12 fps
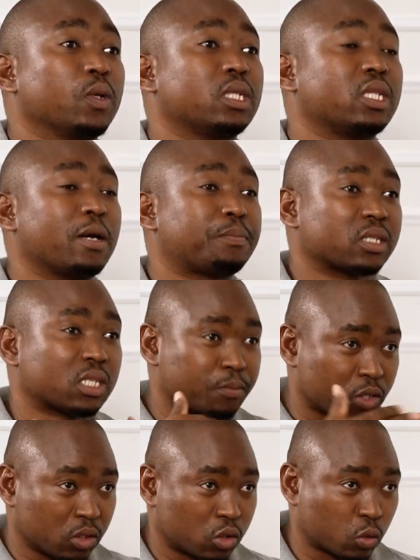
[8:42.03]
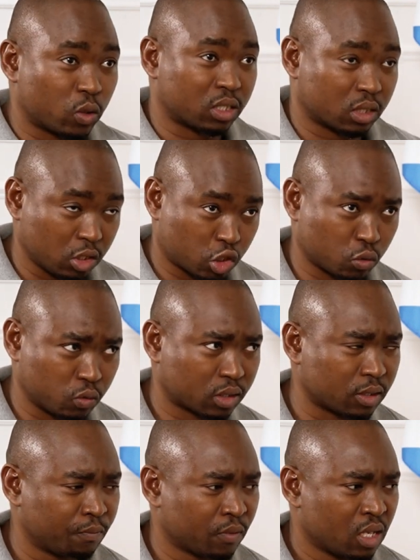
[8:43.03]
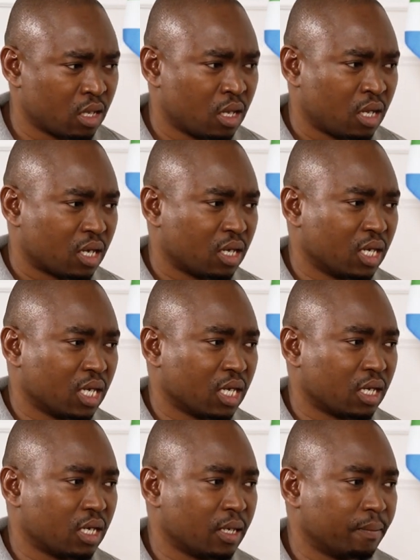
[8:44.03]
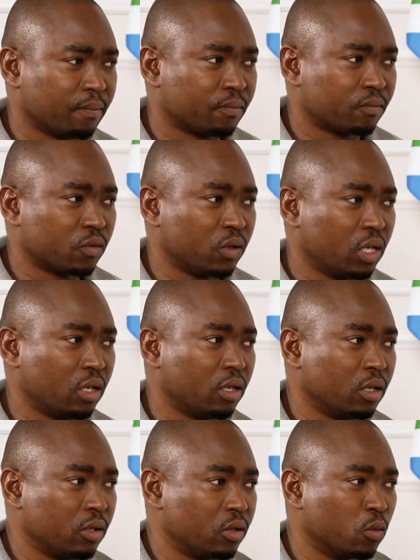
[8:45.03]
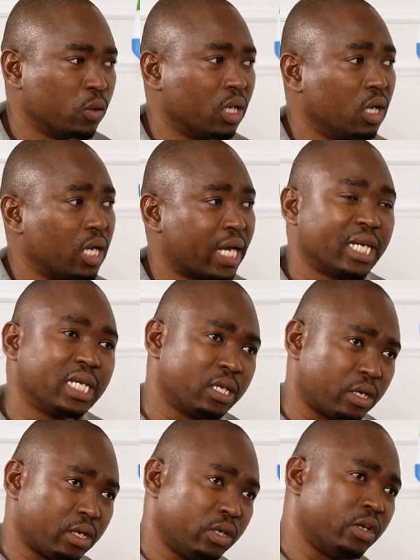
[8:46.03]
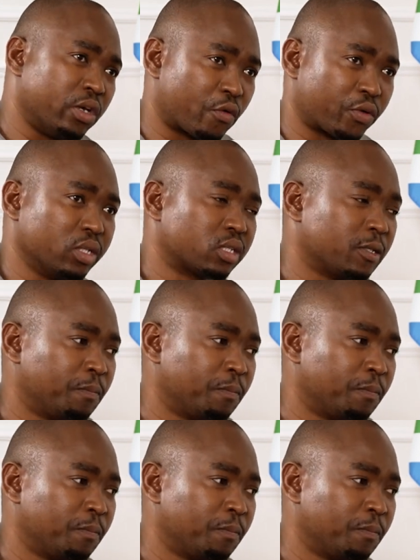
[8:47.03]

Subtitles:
their perceptions towards issues. You will inherit,